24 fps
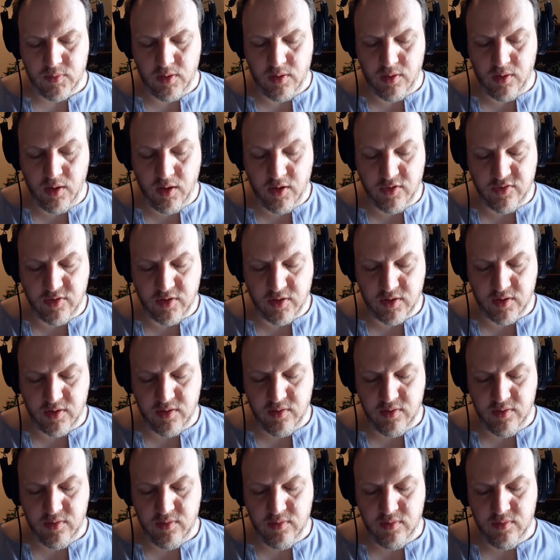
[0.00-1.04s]
Logic
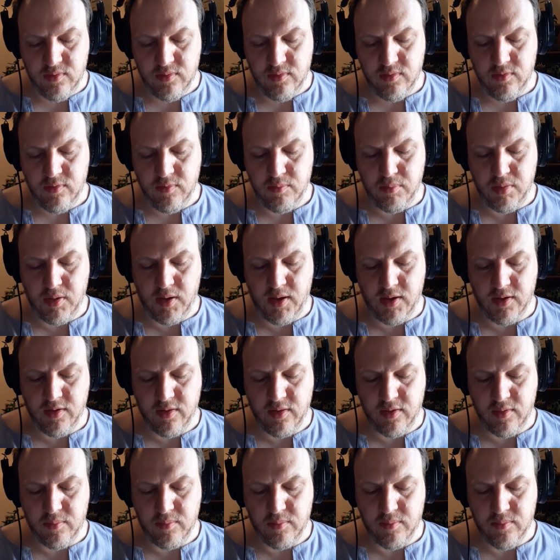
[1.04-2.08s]
blocked
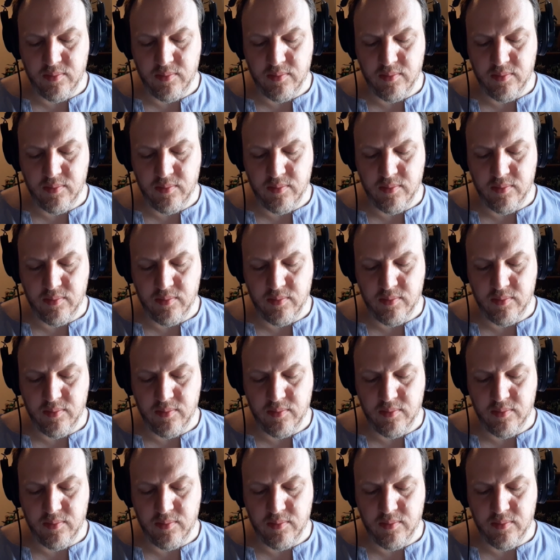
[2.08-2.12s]
them.